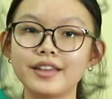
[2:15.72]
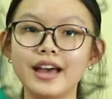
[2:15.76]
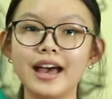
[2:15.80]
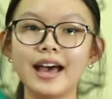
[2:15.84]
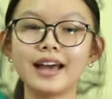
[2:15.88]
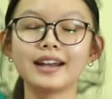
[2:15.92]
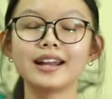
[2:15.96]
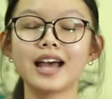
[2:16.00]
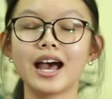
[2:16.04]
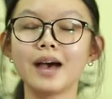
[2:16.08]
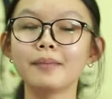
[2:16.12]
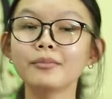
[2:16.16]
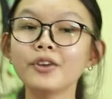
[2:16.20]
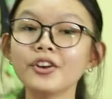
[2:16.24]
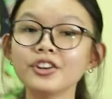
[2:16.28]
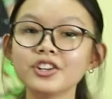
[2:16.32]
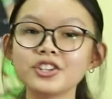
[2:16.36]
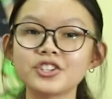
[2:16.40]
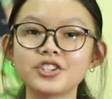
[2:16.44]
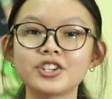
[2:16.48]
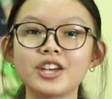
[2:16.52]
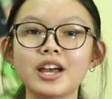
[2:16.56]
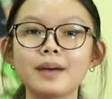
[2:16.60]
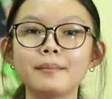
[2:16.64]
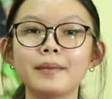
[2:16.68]
that, I'm going to
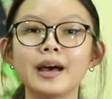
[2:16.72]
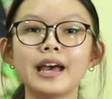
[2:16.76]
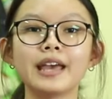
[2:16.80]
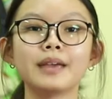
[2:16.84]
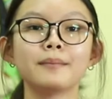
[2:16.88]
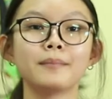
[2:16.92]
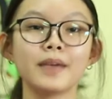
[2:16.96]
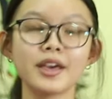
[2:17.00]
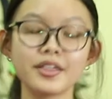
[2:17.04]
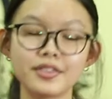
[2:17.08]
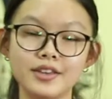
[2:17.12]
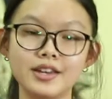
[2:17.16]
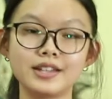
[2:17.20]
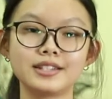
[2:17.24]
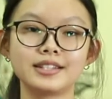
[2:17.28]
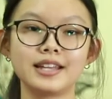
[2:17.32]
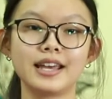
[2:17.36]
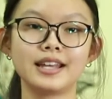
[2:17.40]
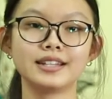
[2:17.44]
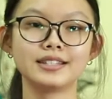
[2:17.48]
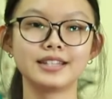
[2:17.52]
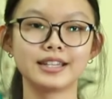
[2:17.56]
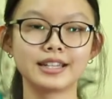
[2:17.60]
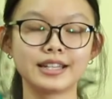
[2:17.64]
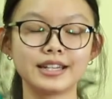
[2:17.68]
share my methods
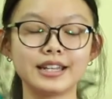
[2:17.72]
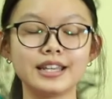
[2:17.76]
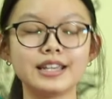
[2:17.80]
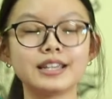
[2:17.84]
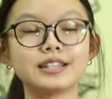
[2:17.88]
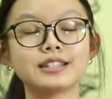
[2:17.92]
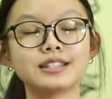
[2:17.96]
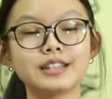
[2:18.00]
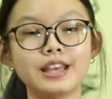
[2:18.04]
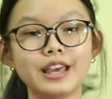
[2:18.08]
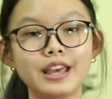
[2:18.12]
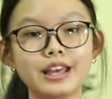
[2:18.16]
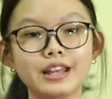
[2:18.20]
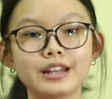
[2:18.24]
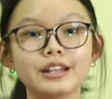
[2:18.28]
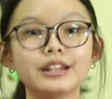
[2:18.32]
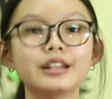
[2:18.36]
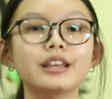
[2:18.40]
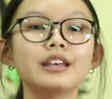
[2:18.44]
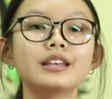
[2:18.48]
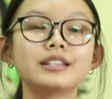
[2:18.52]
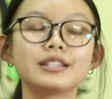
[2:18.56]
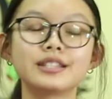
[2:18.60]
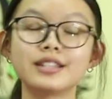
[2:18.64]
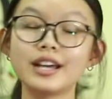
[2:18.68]
and techniques in
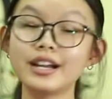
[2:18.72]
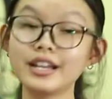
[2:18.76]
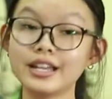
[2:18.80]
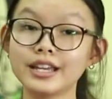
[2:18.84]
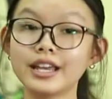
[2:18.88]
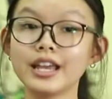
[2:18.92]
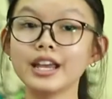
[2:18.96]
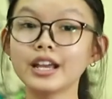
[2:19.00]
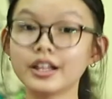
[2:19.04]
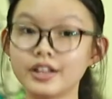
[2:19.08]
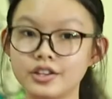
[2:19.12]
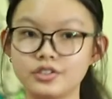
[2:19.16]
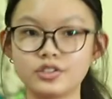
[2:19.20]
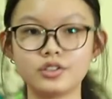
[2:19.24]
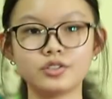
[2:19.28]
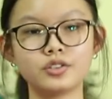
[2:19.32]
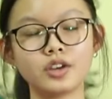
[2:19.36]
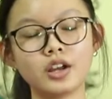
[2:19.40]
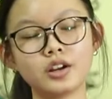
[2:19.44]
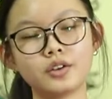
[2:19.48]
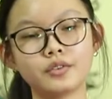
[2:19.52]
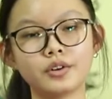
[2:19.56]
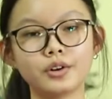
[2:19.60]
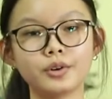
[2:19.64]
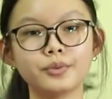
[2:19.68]
studying English in
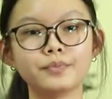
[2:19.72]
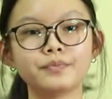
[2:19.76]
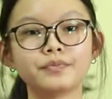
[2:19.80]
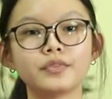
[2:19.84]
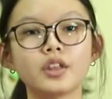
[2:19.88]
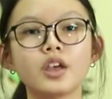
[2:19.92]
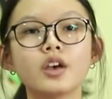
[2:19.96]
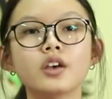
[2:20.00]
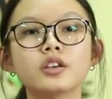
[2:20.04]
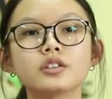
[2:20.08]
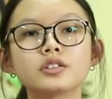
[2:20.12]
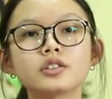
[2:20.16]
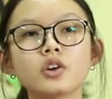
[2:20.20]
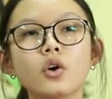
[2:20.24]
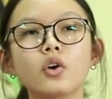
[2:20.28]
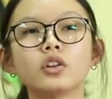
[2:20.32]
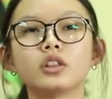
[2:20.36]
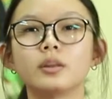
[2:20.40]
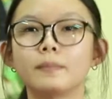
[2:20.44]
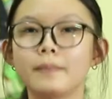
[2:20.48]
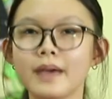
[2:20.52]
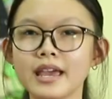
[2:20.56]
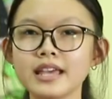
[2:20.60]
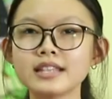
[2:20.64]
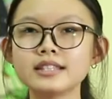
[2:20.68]
general. So
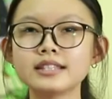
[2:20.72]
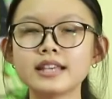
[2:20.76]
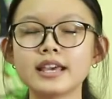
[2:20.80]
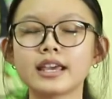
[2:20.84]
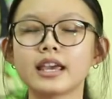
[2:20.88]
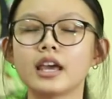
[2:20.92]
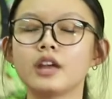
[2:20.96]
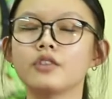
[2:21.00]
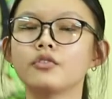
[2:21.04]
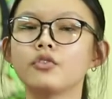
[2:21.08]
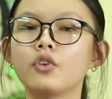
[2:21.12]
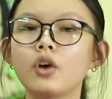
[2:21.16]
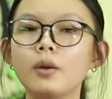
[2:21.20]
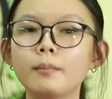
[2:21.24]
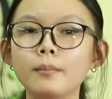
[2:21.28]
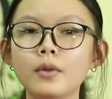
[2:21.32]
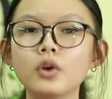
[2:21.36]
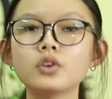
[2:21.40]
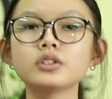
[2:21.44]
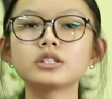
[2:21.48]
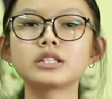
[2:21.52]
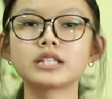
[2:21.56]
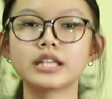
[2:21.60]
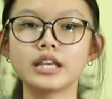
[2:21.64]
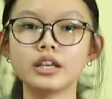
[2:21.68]
the basic and
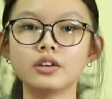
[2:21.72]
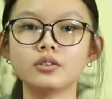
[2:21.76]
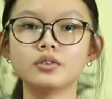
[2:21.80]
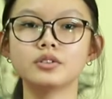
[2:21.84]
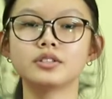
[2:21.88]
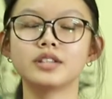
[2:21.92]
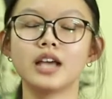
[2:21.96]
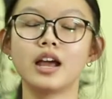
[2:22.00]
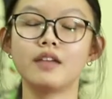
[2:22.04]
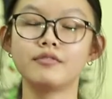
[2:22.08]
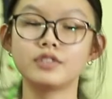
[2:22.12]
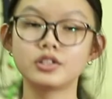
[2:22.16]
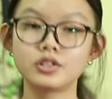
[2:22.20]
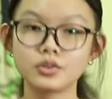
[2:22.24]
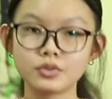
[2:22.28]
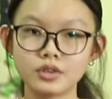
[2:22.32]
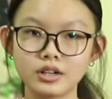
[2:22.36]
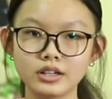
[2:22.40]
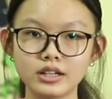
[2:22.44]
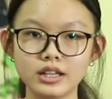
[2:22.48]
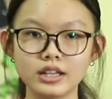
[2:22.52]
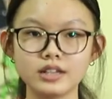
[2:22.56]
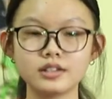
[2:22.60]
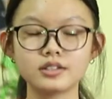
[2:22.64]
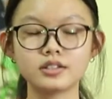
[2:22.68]
foremost skills every
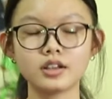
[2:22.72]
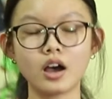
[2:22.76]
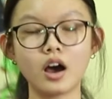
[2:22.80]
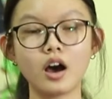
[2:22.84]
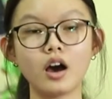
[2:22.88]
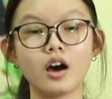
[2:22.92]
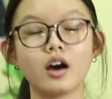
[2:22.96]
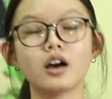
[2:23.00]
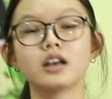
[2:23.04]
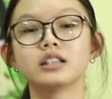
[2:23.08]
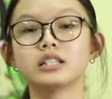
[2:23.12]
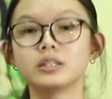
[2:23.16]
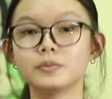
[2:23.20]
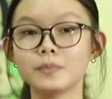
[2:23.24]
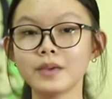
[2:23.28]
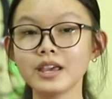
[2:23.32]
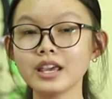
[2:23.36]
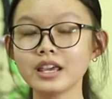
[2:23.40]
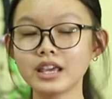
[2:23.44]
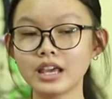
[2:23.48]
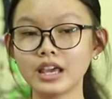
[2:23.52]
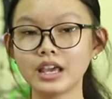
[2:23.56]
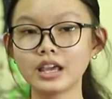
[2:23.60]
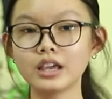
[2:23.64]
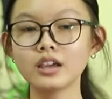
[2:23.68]
student needs are
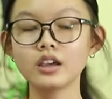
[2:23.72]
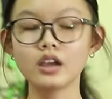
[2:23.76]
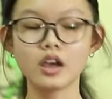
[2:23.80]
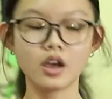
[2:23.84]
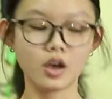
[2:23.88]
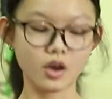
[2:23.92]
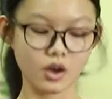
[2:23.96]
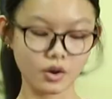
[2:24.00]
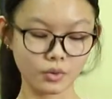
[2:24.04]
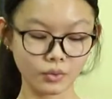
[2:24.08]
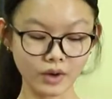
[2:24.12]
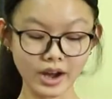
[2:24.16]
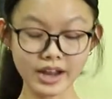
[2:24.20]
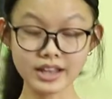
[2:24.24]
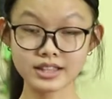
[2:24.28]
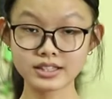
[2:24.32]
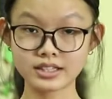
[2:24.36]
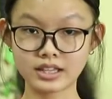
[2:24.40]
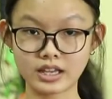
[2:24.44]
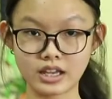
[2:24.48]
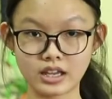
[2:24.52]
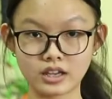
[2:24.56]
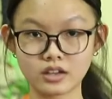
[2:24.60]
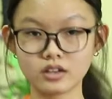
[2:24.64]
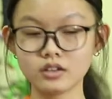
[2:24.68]
speaking,
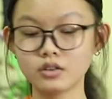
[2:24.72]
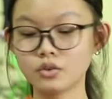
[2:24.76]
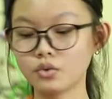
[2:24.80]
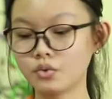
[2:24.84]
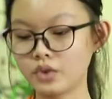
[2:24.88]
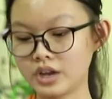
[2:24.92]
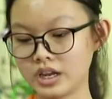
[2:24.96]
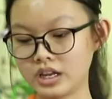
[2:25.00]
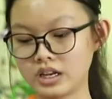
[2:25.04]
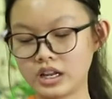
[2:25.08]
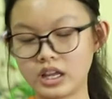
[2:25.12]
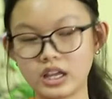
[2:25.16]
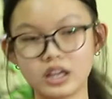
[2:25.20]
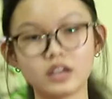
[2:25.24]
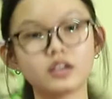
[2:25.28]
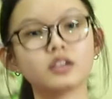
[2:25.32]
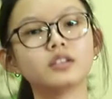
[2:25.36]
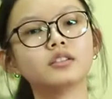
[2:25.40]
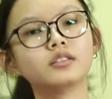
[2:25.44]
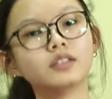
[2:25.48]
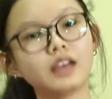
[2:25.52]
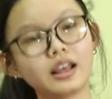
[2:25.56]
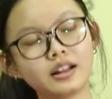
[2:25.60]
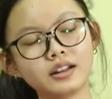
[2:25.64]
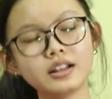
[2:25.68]
writing, reading,
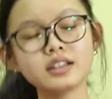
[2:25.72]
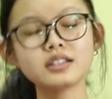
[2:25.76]
and